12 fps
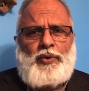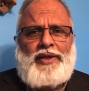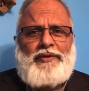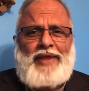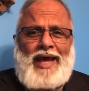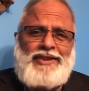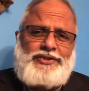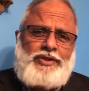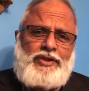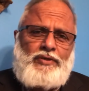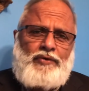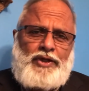When that
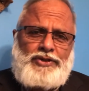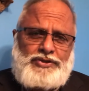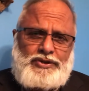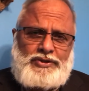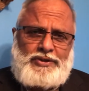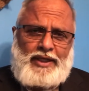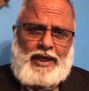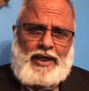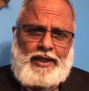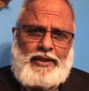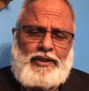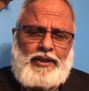generation
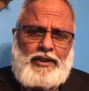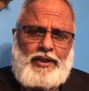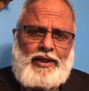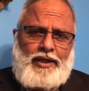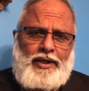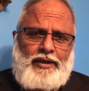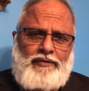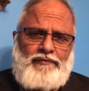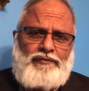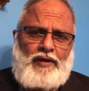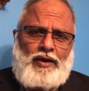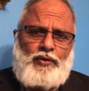died, and
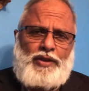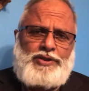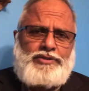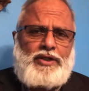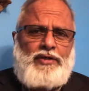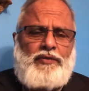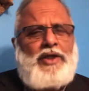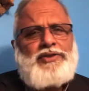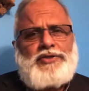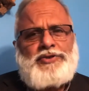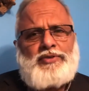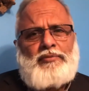following
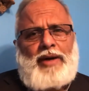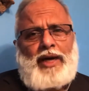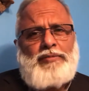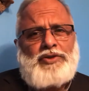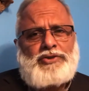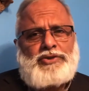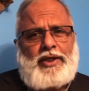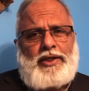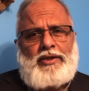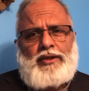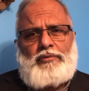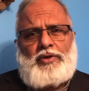generations. The Bible said
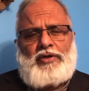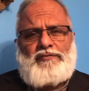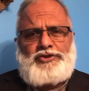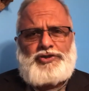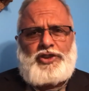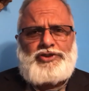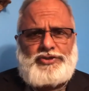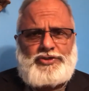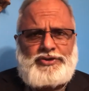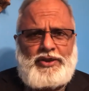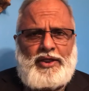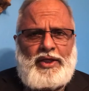in the book of
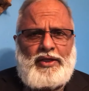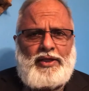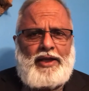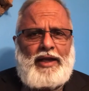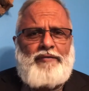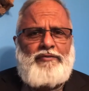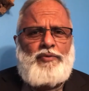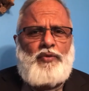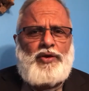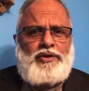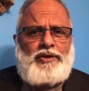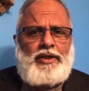Judges that
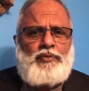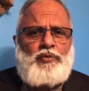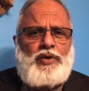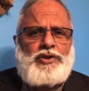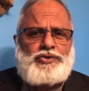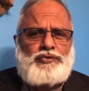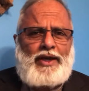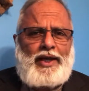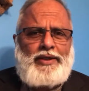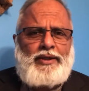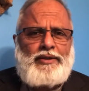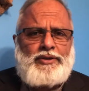everyone did what is
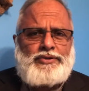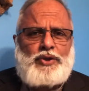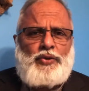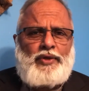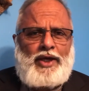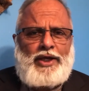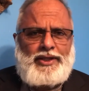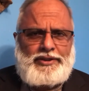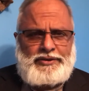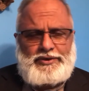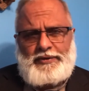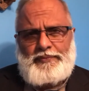right in his own eyes.